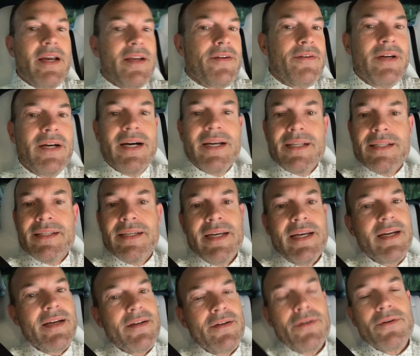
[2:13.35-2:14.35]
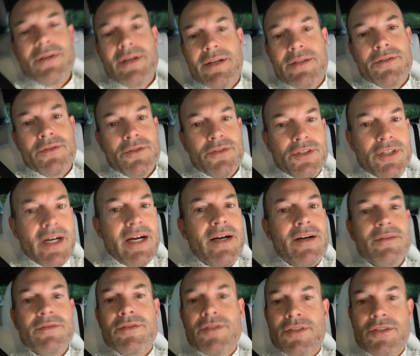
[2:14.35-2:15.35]
and you got to take your
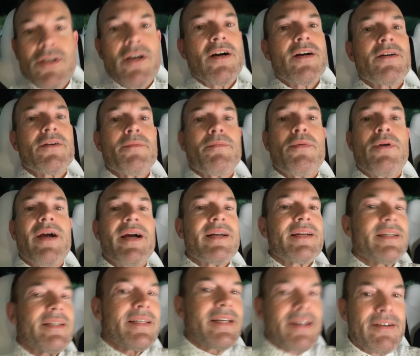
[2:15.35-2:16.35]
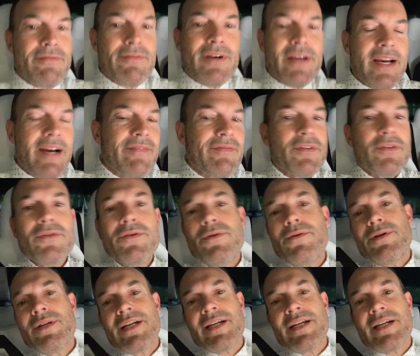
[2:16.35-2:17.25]
child to soccer practice every afternoon,